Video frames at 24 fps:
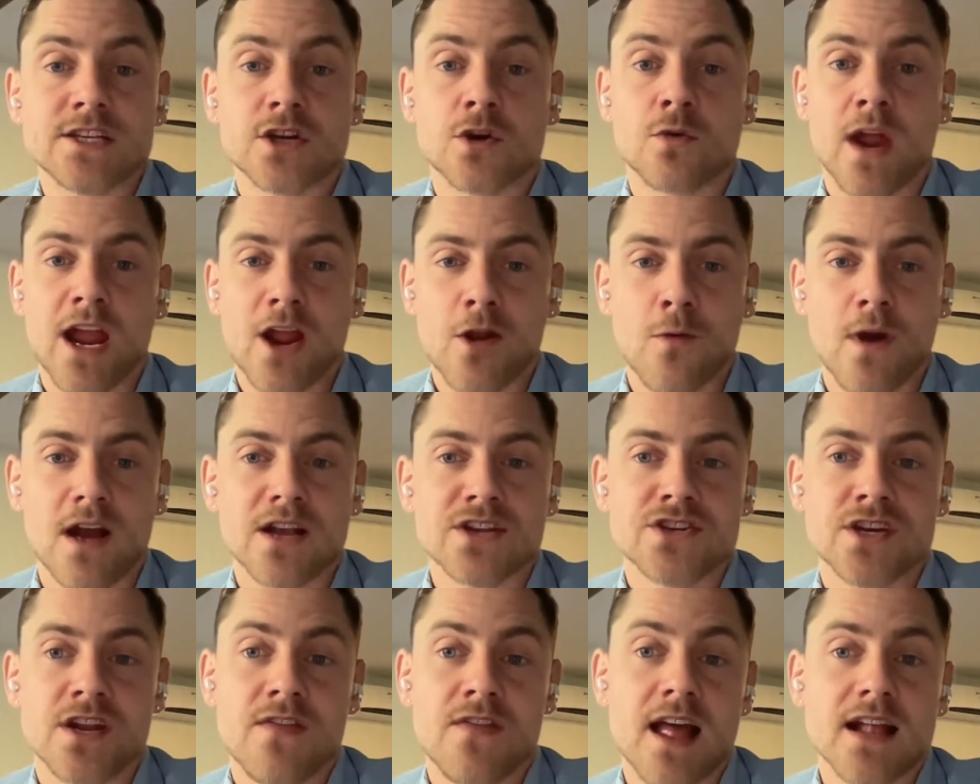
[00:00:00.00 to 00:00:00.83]
a great
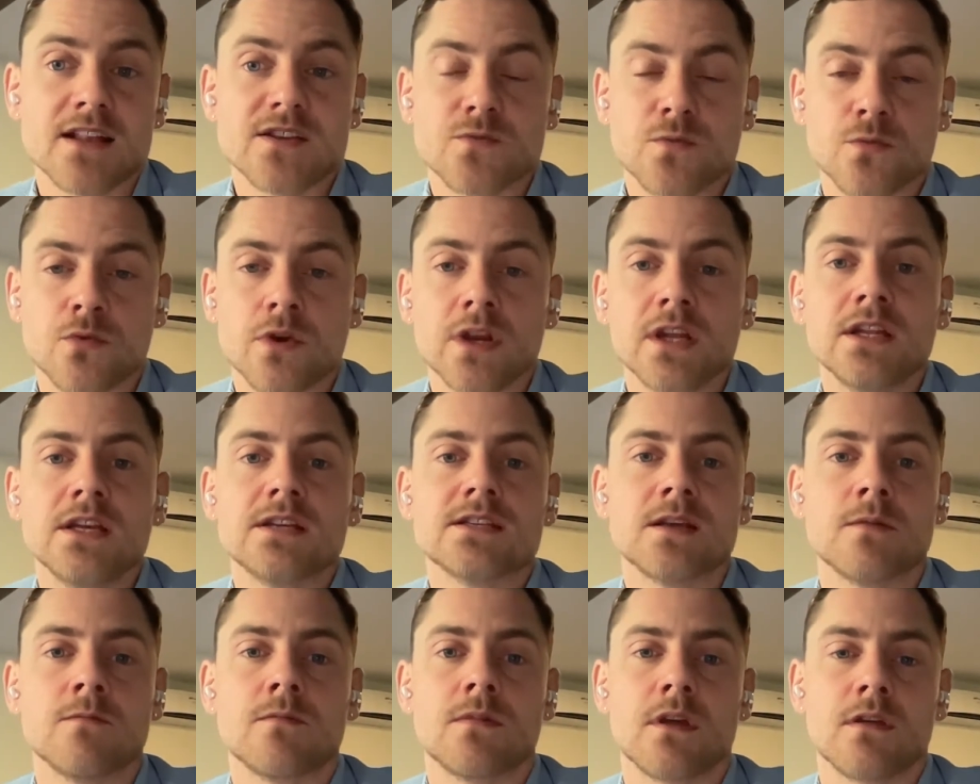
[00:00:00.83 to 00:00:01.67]
question, that's really
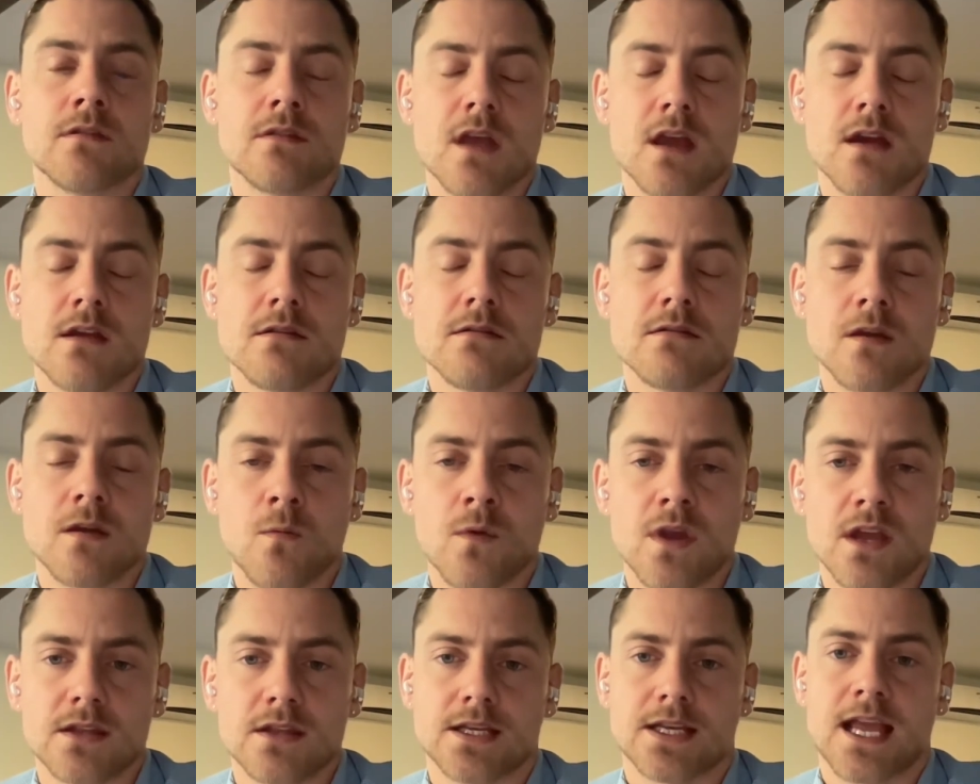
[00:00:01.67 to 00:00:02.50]
something that that
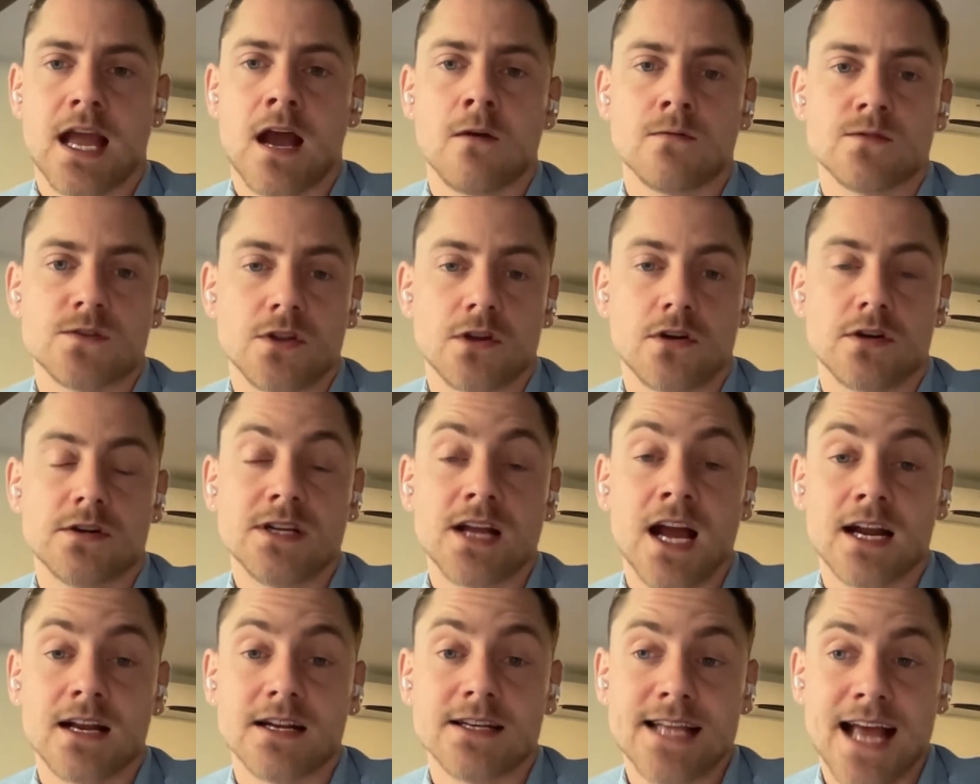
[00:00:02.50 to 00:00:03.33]
we at the council are
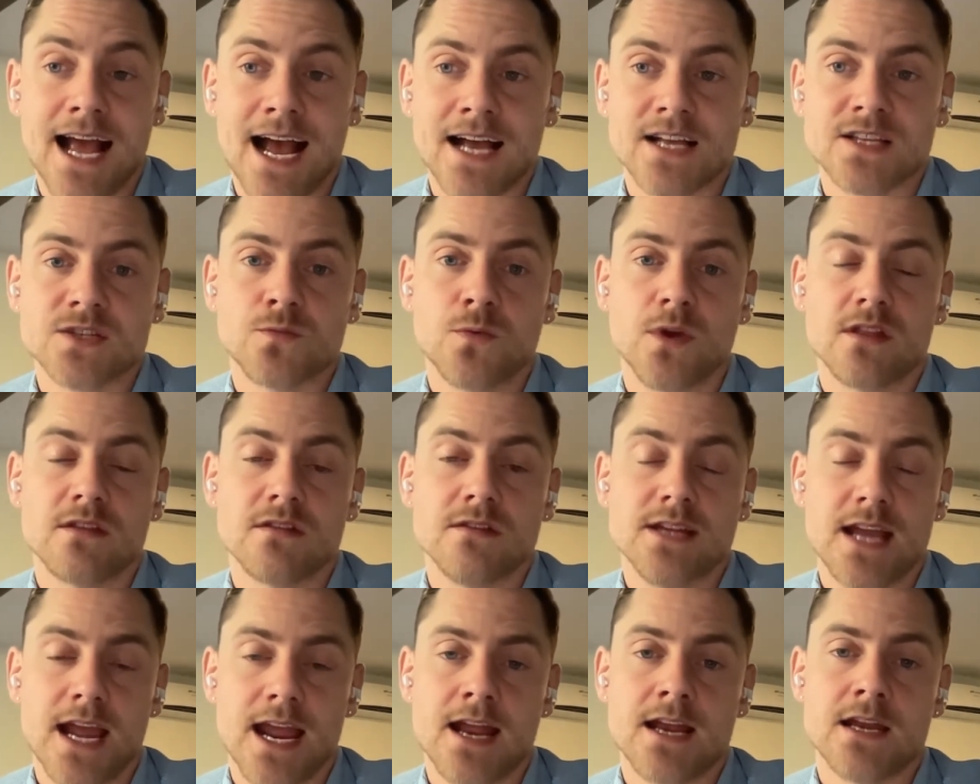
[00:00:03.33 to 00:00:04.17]
kind of tasked with
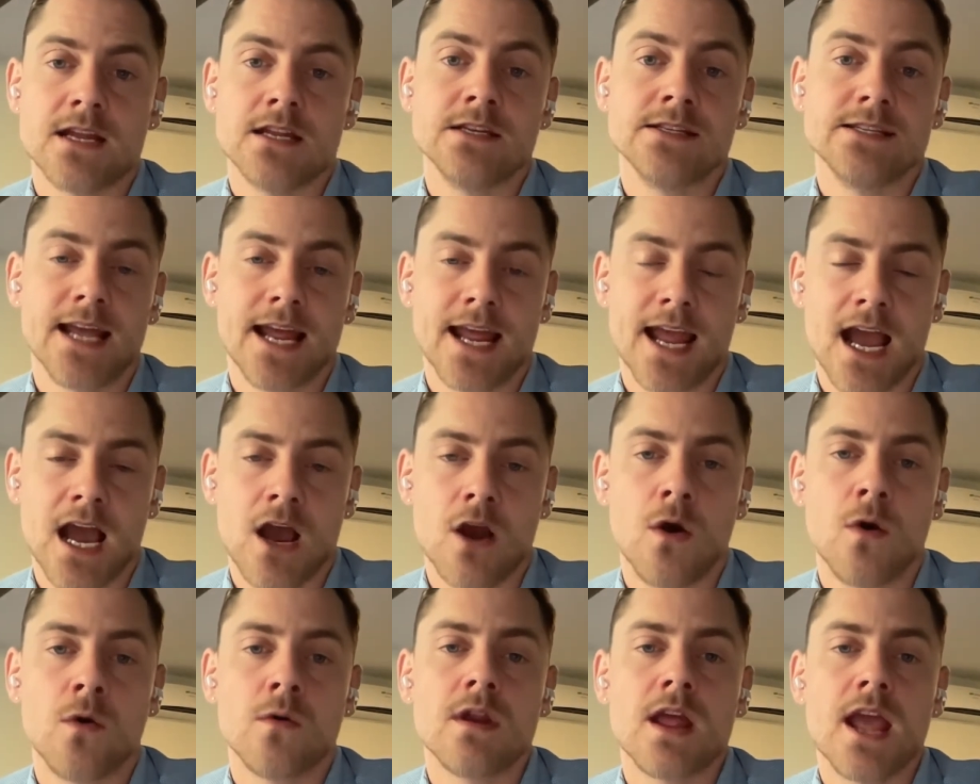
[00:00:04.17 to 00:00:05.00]
day in and day
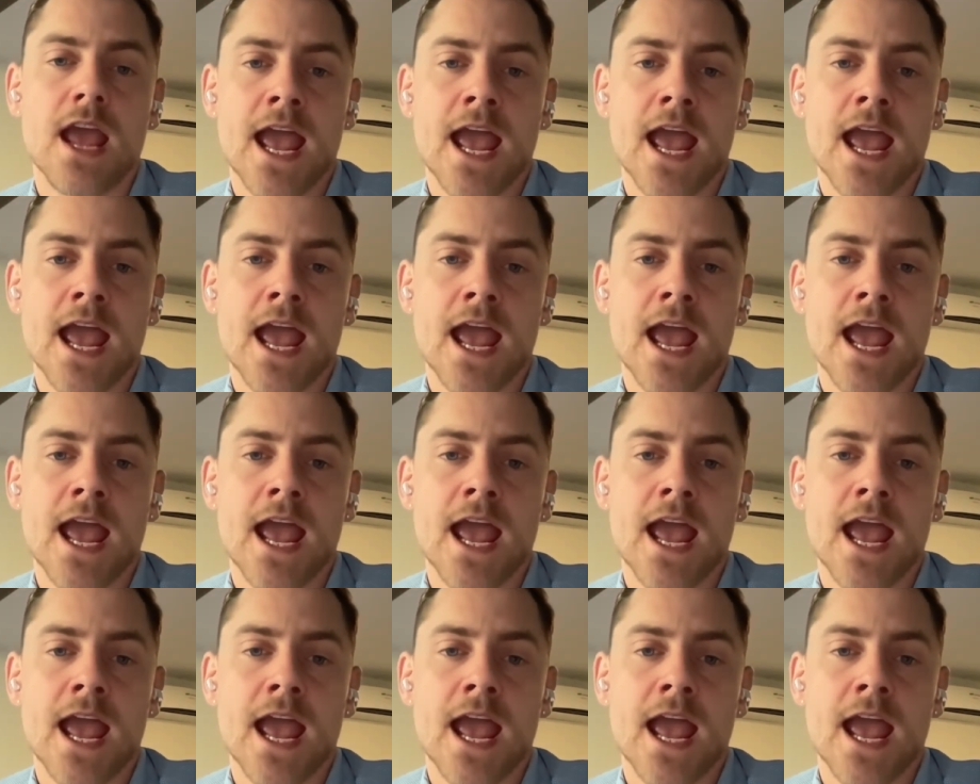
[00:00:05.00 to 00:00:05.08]
out.